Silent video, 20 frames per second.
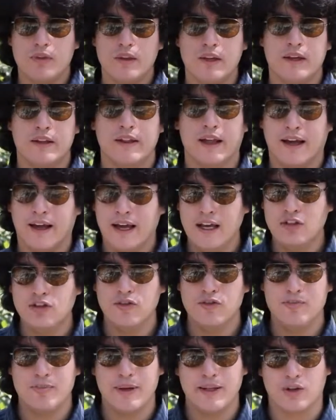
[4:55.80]
In the case
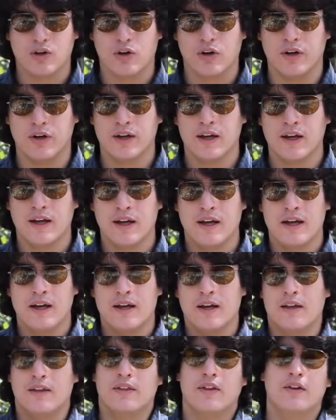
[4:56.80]
of Bitcoin,
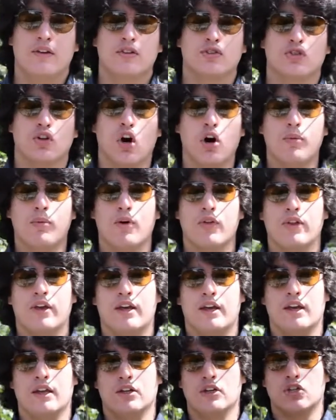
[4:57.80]
there is nobody
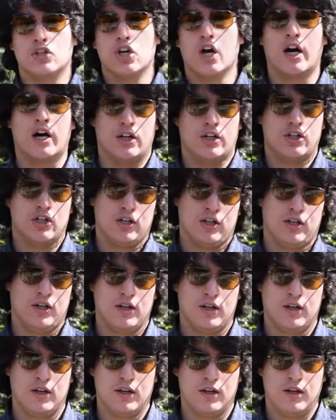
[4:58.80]
in charge.
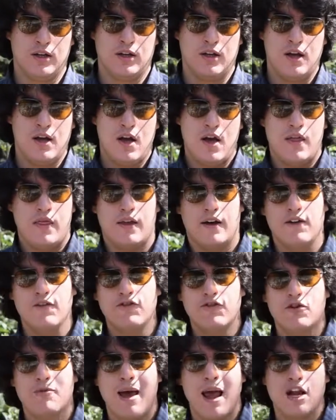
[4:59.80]
The
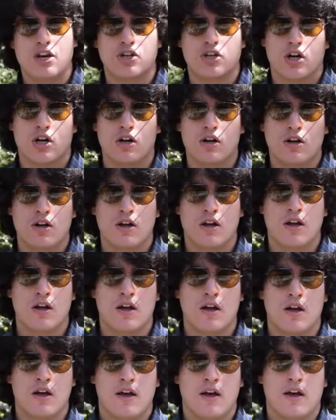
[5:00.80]
information
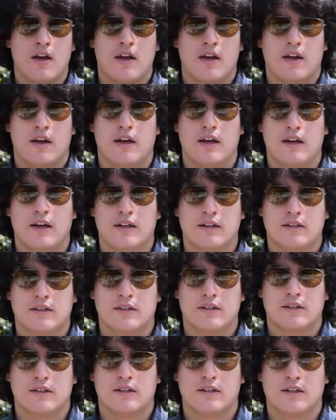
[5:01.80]

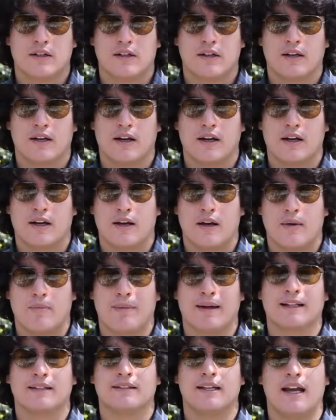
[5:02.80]
is
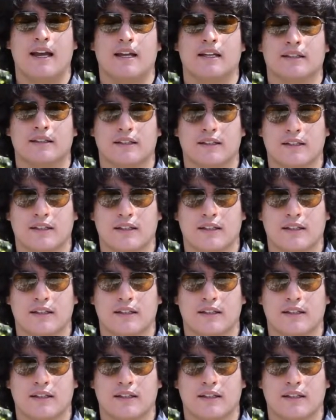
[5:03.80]
maintained